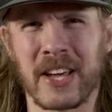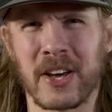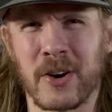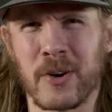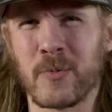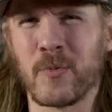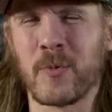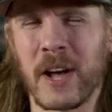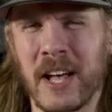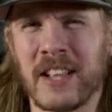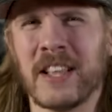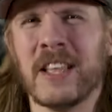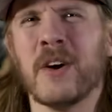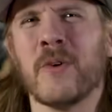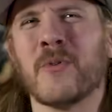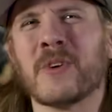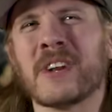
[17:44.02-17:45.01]
own? Well,
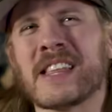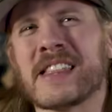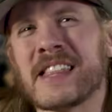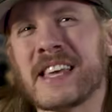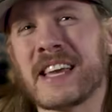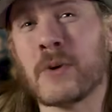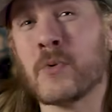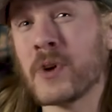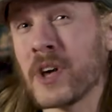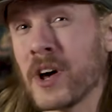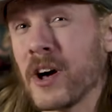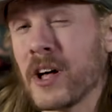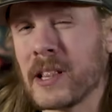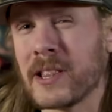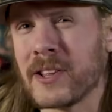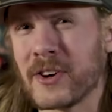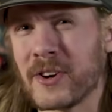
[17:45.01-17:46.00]
what I think we
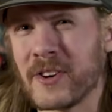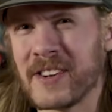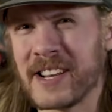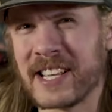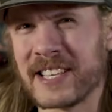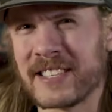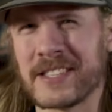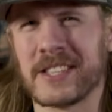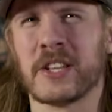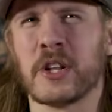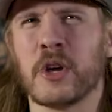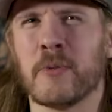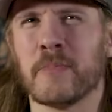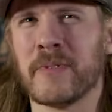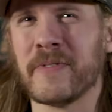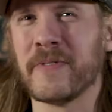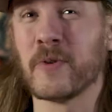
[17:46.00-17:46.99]
all learned is that
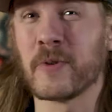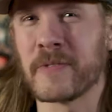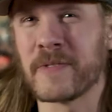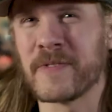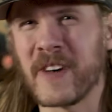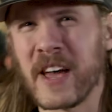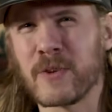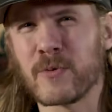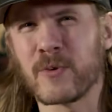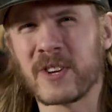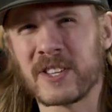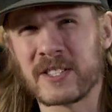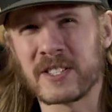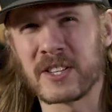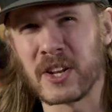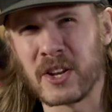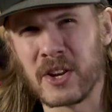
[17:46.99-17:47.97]
before
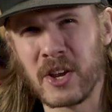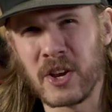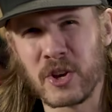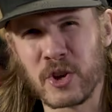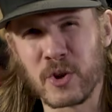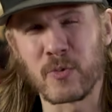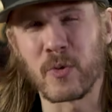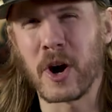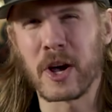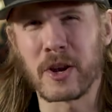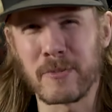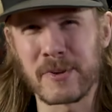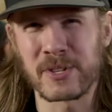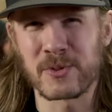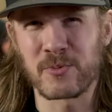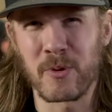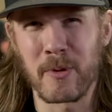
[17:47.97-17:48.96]
Fenris and
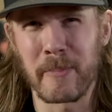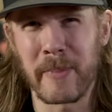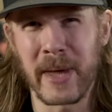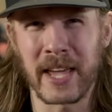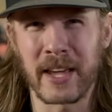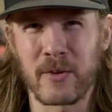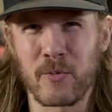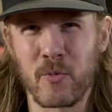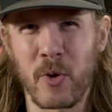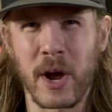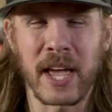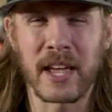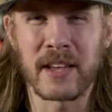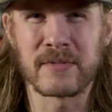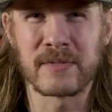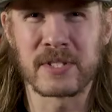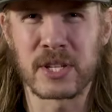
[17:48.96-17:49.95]
Euronymous were making
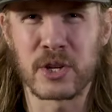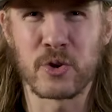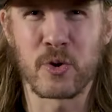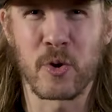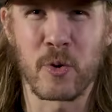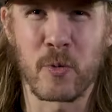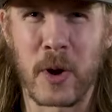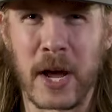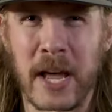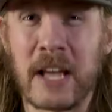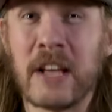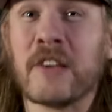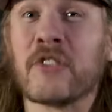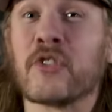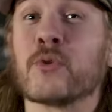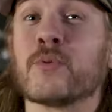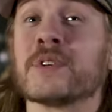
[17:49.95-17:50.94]
waves in Norway,
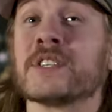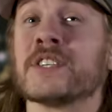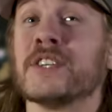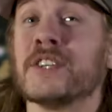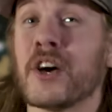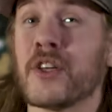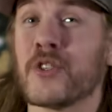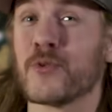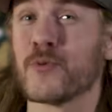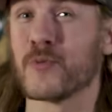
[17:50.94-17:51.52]
there was another